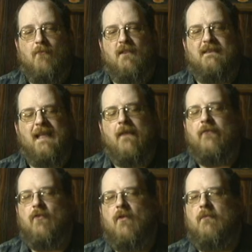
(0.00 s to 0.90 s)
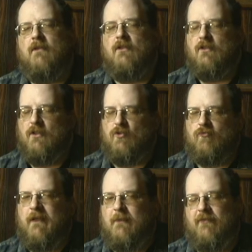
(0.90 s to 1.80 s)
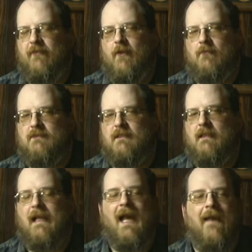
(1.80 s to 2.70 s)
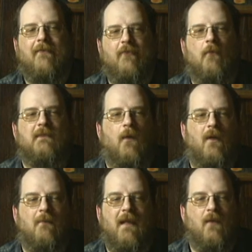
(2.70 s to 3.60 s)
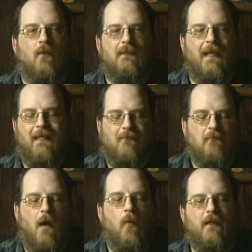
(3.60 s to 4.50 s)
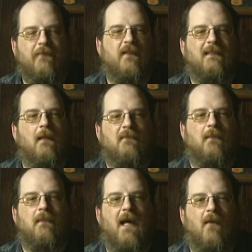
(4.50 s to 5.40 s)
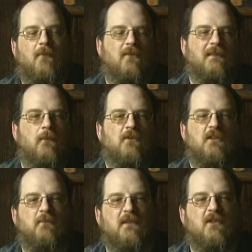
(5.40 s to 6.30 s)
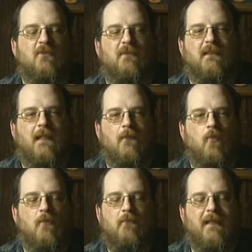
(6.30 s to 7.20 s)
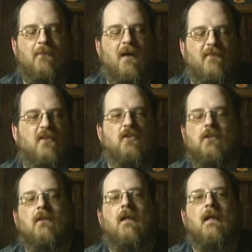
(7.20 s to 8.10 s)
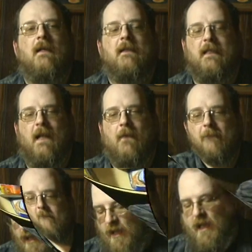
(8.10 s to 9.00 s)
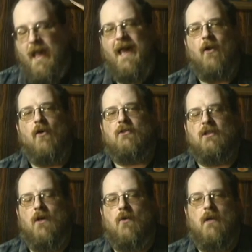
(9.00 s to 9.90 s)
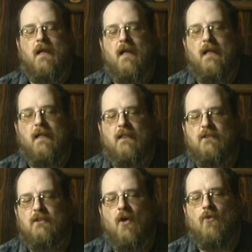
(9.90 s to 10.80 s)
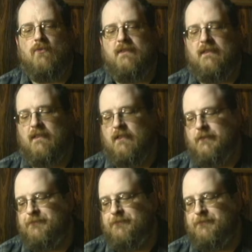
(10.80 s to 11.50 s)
But save your dream films. Like I have films I want to make one day. I wouldn't even attempt them now because they would just be stupid. They wouldn't be my vision, And also, don't